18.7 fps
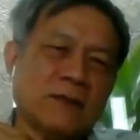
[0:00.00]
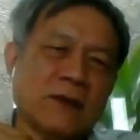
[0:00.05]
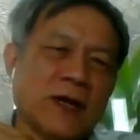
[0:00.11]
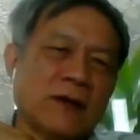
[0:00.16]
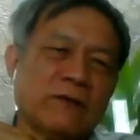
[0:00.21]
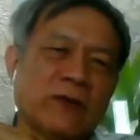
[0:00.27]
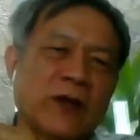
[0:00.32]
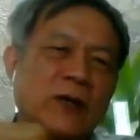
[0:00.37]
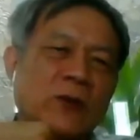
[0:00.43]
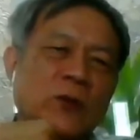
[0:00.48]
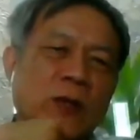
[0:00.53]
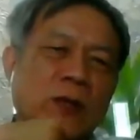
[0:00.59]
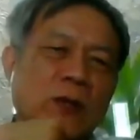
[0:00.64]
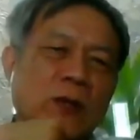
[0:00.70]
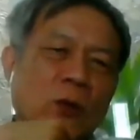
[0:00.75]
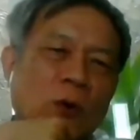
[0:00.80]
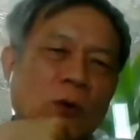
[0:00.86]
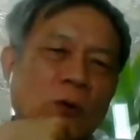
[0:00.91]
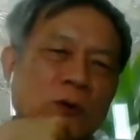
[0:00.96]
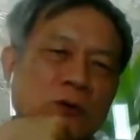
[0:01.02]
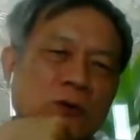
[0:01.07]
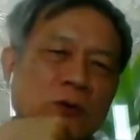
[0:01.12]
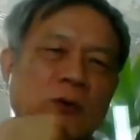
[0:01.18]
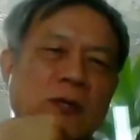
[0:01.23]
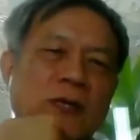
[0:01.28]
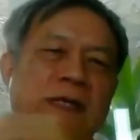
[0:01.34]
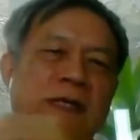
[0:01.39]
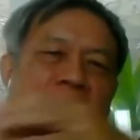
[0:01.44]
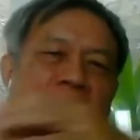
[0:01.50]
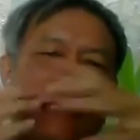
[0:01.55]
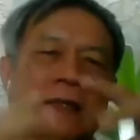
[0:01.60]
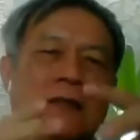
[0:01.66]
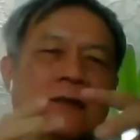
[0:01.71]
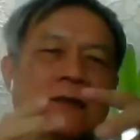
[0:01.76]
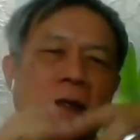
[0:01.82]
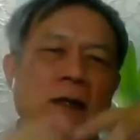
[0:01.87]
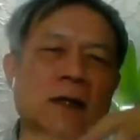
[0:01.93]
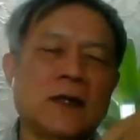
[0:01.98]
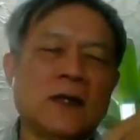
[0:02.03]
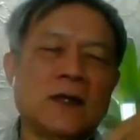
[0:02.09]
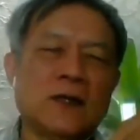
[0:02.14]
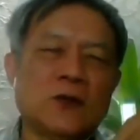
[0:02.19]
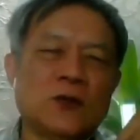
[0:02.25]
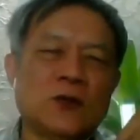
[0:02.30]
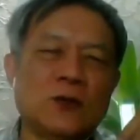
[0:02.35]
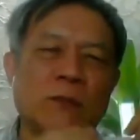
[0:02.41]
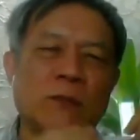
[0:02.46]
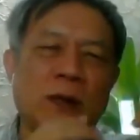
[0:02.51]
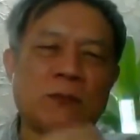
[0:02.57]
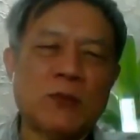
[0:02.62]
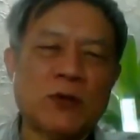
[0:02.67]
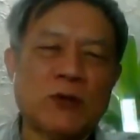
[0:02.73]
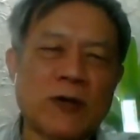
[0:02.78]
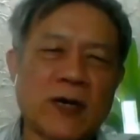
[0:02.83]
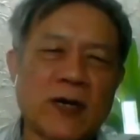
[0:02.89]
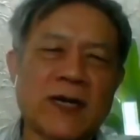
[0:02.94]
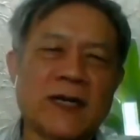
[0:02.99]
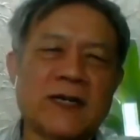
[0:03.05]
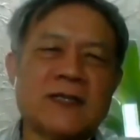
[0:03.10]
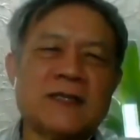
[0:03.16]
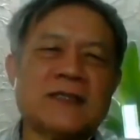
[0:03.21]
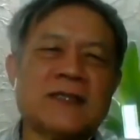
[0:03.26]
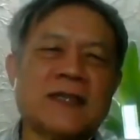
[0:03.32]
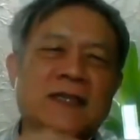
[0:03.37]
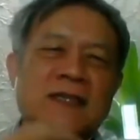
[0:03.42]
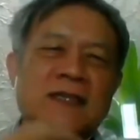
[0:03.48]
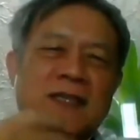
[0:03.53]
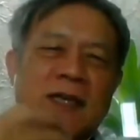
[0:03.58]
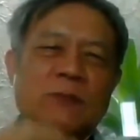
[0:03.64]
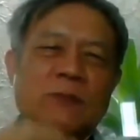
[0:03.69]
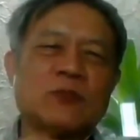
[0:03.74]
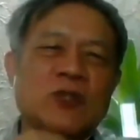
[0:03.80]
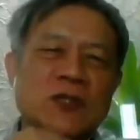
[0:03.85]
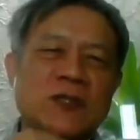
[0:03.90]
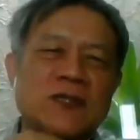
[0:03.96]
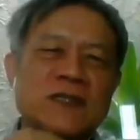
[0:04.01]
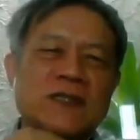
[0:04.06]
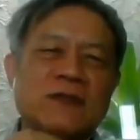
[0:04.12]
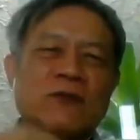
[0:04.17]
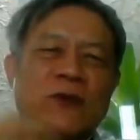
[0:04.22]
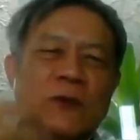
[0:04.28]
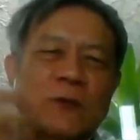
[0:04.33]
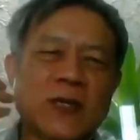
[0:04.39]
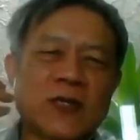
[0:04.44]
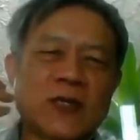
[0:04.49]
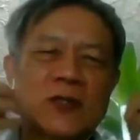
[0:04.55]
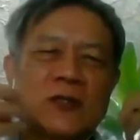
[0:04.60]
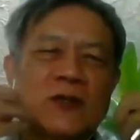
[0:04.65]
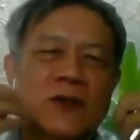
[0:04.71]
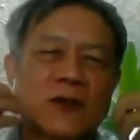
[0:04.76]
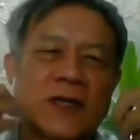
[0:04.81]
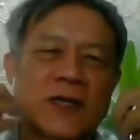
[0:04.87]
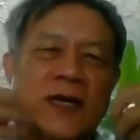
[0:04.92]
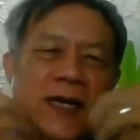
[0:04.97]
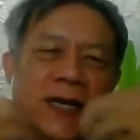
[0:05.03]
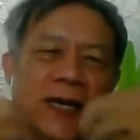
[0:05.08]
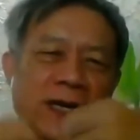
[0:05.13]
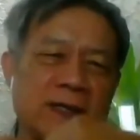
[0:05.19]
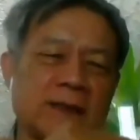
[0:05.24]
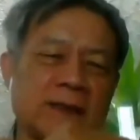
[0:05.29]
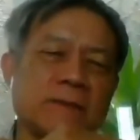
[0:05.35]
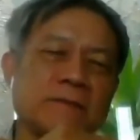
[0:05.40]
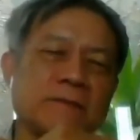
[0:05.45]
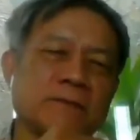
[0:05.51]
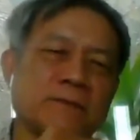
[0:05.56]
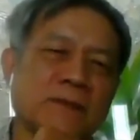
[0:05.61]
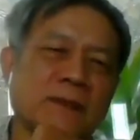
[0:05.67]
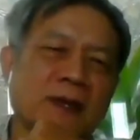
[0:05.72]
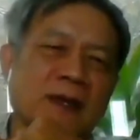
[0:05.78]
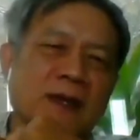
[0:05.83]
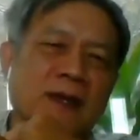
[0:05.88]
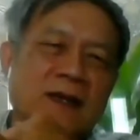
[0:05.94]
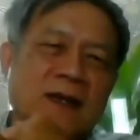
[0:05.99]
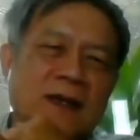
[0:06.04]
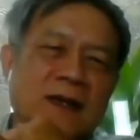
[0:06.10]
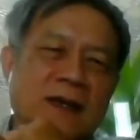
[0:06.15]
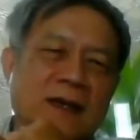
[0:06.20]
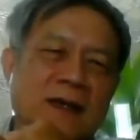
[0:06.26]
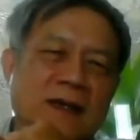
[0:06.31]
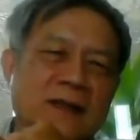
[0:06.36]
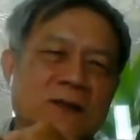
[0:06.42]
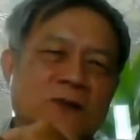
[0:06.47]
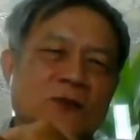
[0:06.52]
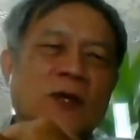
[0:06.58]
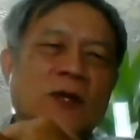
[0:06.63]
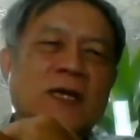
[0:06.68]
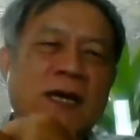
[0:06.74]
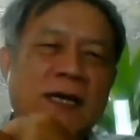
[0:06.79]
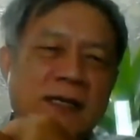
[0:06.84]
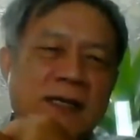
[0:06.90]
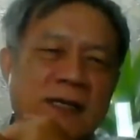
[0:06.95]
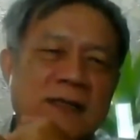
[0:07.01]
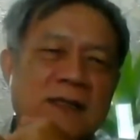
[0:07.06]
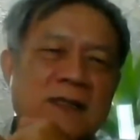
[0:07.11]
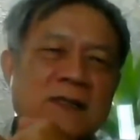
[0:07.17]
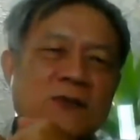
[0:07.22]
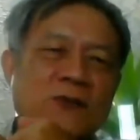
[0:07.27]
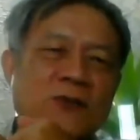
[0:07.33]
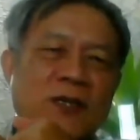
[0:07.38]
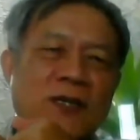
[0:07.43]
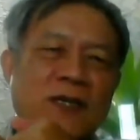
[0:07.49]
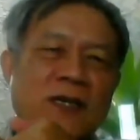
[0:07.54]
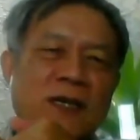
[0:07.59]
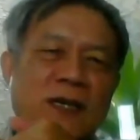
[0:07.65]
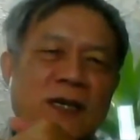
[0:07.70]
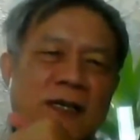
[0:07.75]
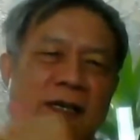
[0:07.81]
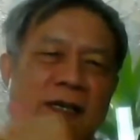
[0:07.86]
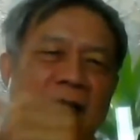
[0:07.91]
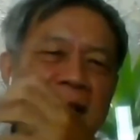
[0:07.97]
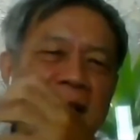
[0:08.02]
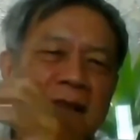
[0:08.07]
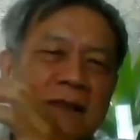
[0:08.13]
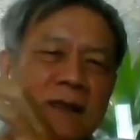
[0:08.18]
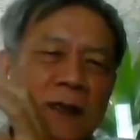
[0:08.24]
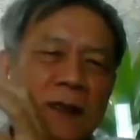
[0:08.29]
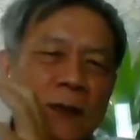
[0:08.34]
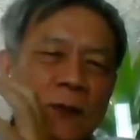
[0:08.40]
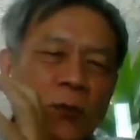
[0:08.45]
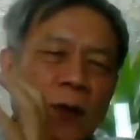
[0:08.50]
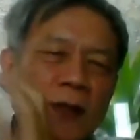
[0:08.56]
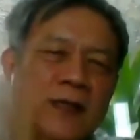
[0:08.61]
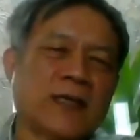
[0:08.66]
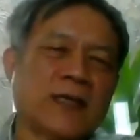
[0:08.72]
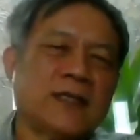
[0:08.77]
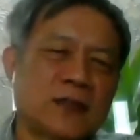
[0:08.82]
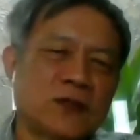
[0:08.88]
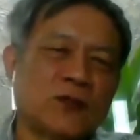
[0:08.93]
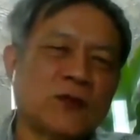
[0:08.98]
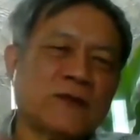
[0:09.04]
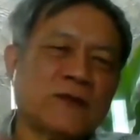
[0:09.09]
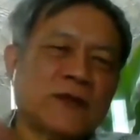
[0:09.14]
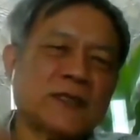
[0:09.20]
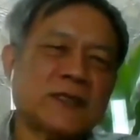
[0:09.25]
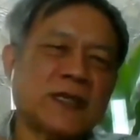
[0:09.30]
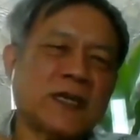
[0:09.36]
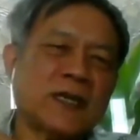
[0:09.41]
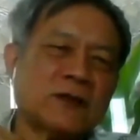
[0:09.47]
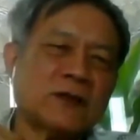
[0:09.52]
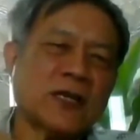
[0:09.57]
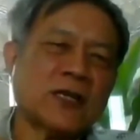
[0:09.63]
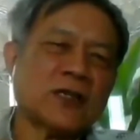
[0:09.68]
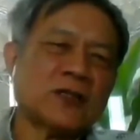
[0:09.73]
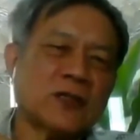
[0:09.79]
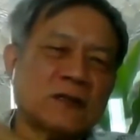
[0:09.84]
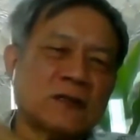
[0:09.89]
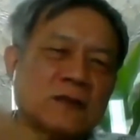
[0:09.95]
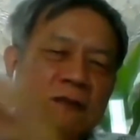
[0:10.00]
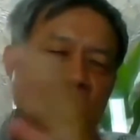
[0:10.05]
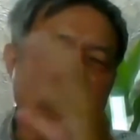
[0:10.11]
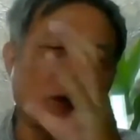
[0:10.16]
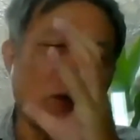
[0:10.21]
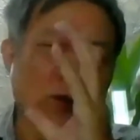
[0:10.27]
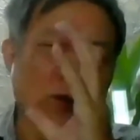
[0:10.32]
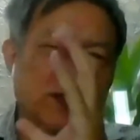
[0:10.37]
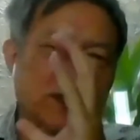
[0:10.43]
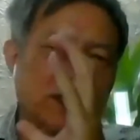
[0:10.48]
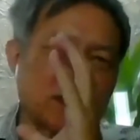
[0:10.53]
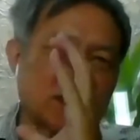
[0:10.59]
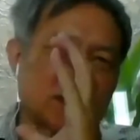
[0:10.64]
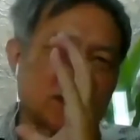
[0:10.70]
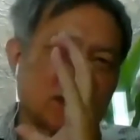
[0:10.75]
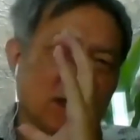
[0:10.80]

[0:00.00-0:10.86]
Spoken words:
a very quick go. So the need to memorize and capture this information on your head is really unnecessary. Then what is university education, or what is